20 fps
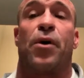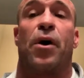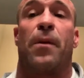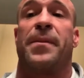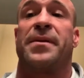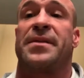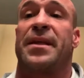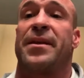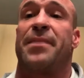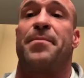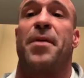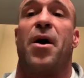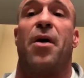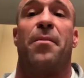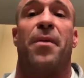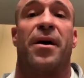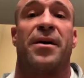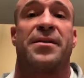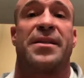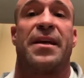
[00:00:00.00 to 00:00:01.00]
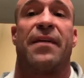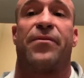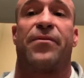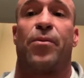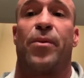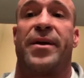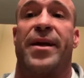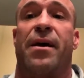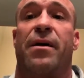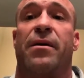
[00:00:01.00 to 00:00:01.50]
and purpose that the mailbox theft
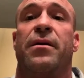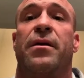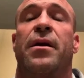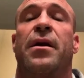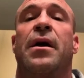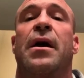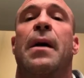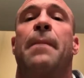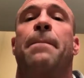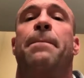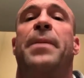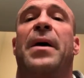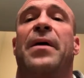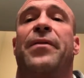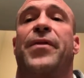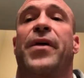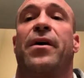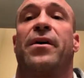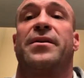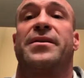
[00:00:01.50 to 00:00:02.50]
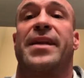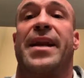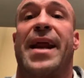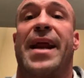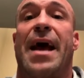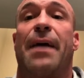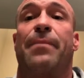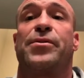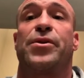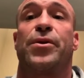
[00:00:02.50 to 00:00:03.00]
went down, but there's an
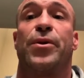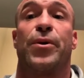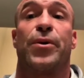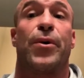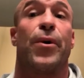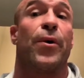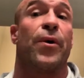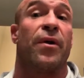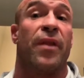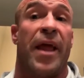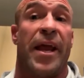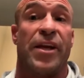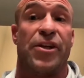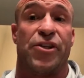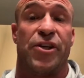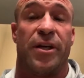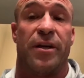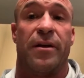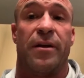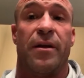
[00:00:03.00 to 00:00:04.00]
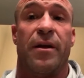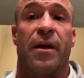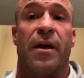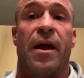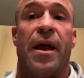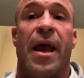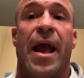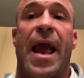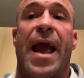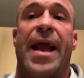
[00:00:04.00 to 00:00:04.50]
absolute correlation.
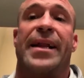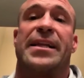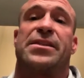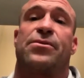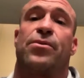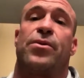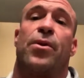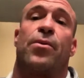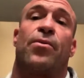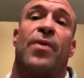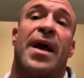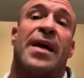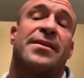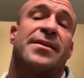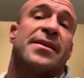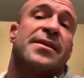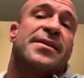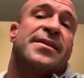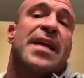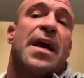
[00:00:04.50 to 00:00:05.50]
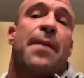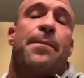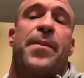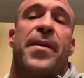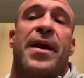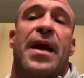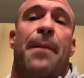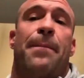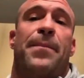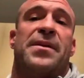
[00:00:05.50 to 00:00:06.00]
And it's the residents
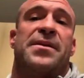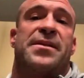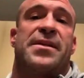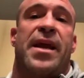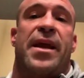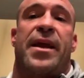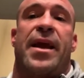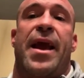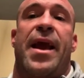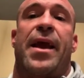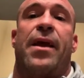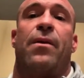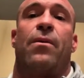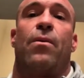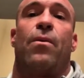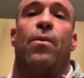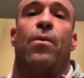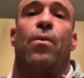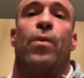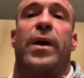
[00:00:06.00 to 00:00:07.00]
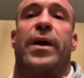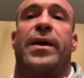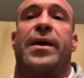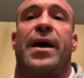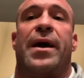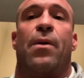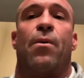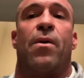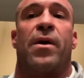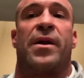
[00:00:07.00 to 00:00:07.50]
stepping up and saying, hey, we
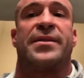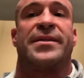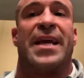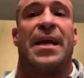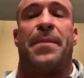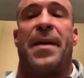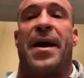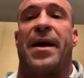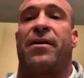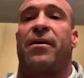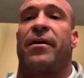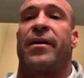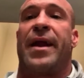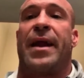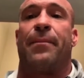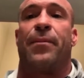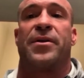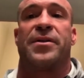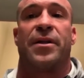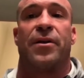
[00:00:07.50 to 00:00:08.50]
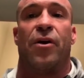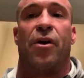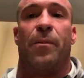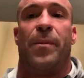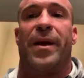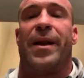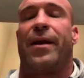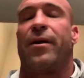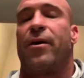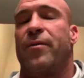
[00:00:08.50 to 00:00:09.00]
kind of want to take back our neighbors a
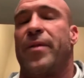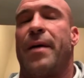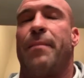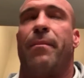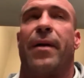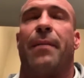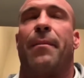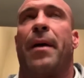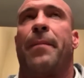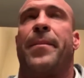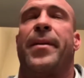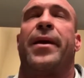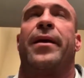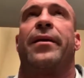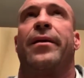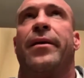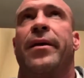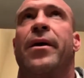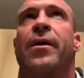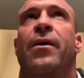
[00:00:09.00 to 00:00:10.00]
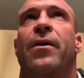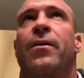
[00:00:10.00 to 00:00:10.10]
little bit. I know that might be